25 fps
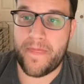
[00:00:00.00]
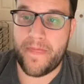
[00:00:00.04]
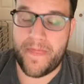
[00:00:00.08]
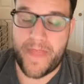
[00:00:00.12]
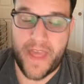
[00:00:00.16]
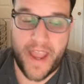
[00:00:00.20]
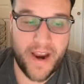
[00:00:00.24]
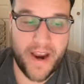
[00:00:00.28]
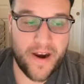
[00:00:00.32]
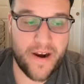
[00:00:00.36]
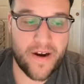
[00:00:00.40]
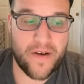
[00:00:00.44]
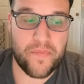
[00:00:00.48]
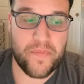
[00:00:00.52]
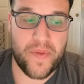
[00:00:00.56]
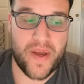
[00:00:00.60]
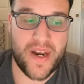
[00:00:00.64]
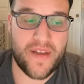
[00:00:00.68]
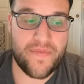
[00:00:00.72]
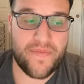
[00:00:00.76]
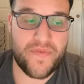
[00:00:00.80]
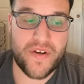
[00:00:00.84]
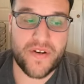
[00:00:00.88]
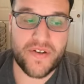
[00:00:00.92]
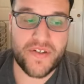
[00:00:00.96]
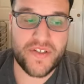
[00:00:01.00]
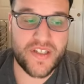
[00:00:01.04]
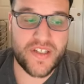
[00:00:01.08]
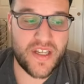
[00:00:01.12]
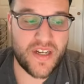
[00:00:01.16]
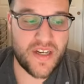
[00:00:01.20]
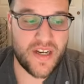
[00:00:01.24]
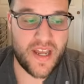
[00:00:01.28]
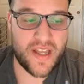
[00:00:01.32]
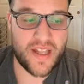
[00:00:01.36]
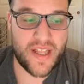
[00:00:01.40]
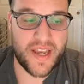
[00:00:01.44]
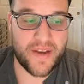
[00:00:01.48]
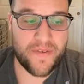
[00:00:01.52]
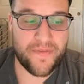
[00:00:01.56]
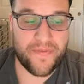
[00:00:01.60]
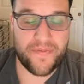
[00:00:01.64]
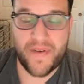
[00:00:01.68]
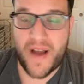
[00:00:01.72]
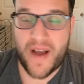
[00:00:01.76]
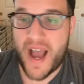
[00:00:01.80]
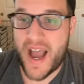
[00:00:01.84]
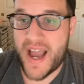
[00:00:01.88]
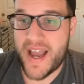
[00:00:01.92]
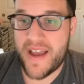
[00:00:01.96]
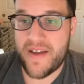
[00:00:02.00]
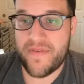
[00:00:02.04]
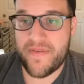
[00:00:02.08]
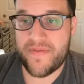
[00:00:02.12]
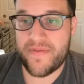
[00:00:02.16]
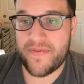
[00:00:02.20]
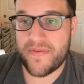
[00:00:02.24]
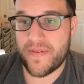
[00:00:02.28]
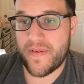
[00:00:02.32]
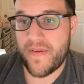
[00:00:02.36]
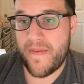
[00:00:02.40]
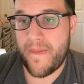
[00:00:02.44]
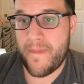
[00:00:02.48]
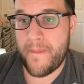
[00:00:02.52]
there, but if you're sitting at like 5